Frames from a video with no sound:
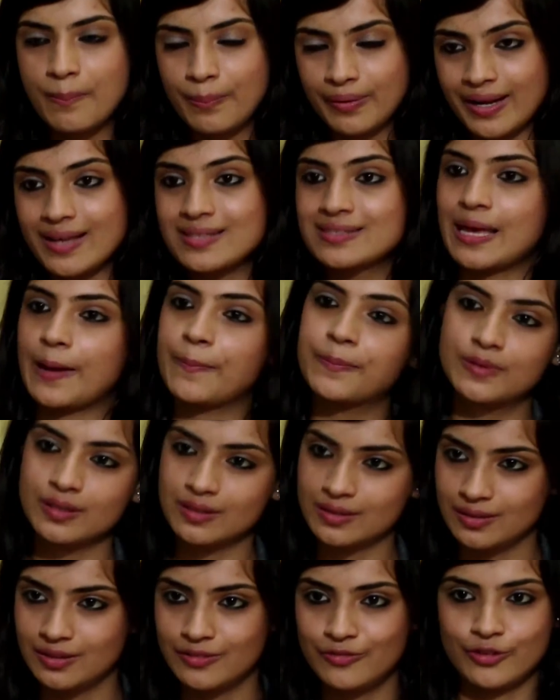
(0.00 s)
but are
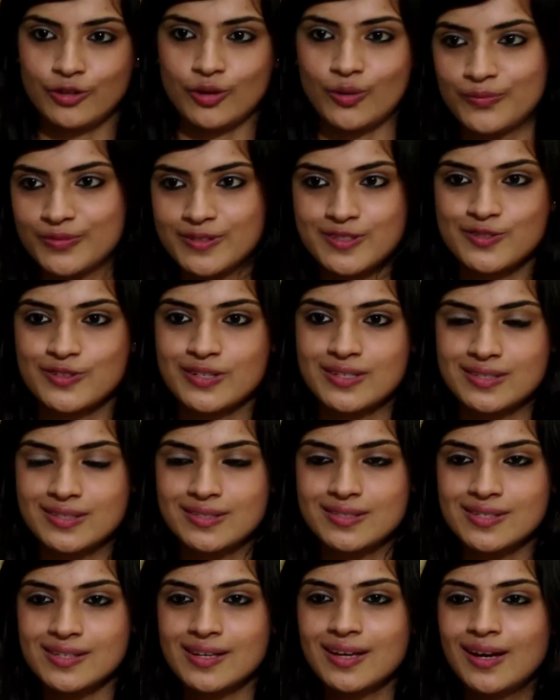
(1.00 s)
skeptical for obvious
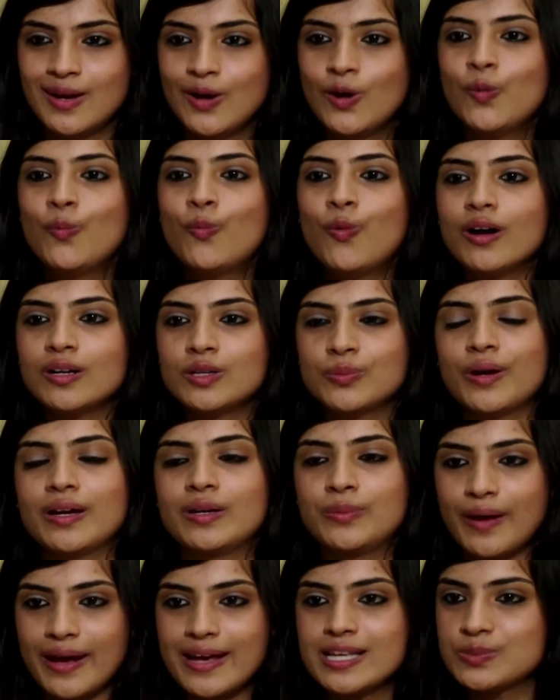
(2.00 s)
reasons. What
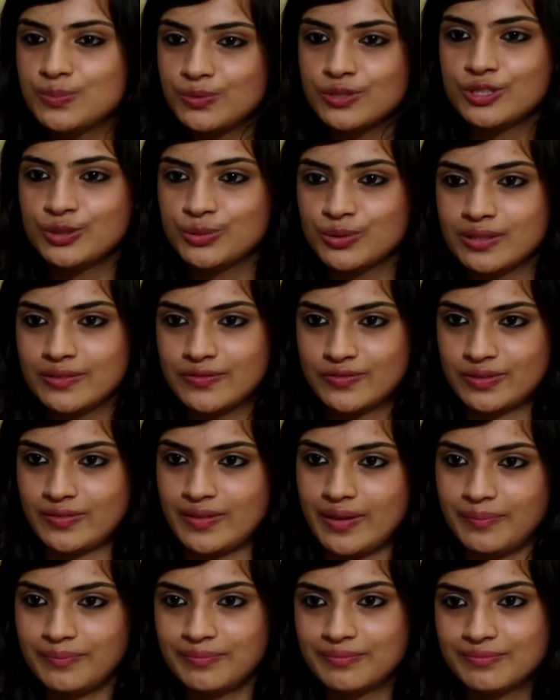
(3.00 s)
advice would you give to them?